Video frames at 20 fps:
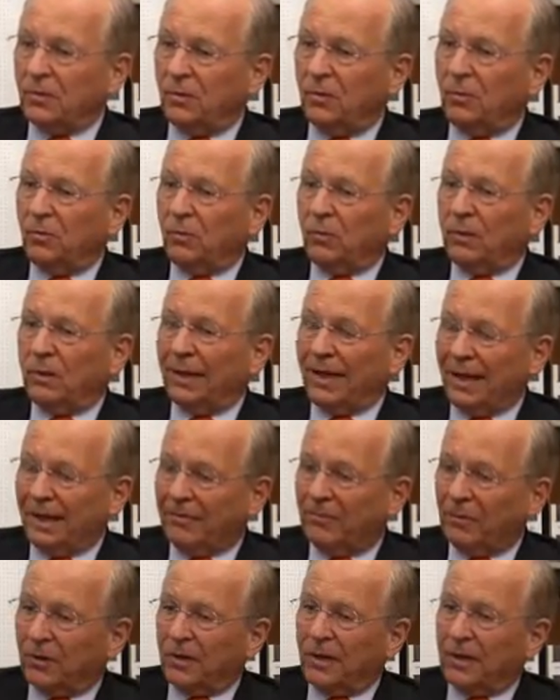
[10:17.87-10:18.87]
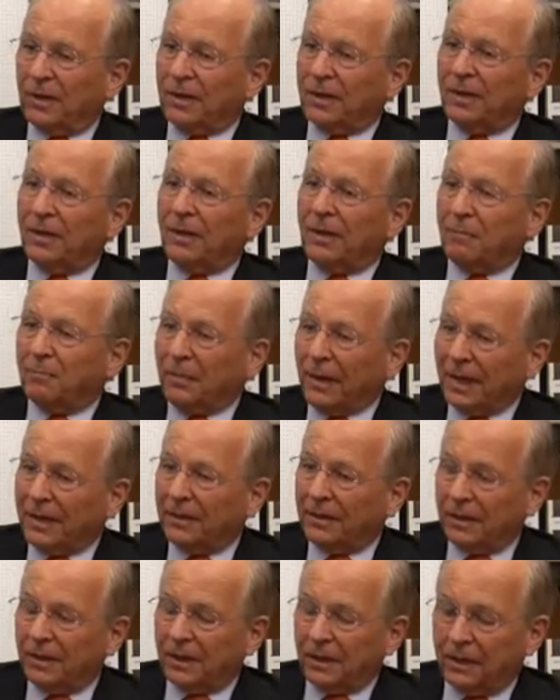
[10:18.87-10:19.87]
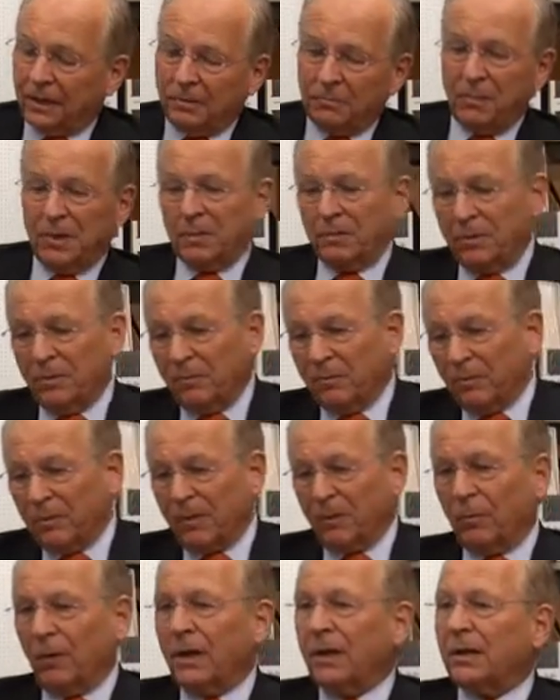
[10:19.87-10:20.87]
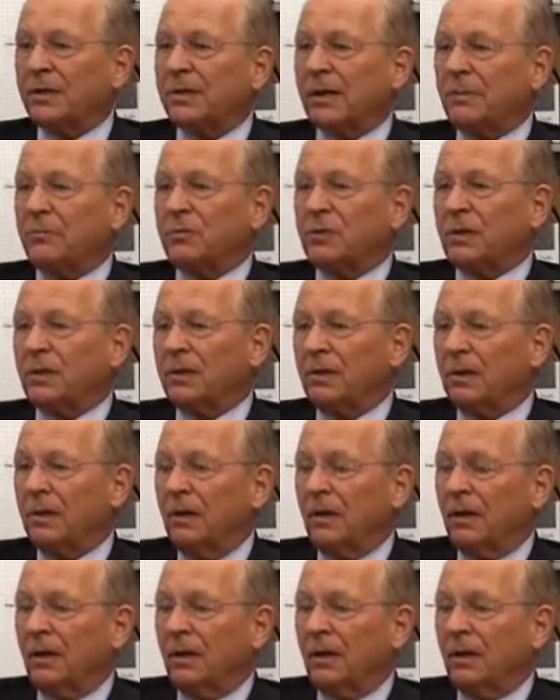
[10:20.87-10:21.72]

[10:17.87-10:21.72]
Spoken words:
who would advocate abandoning it, maybe with the one exception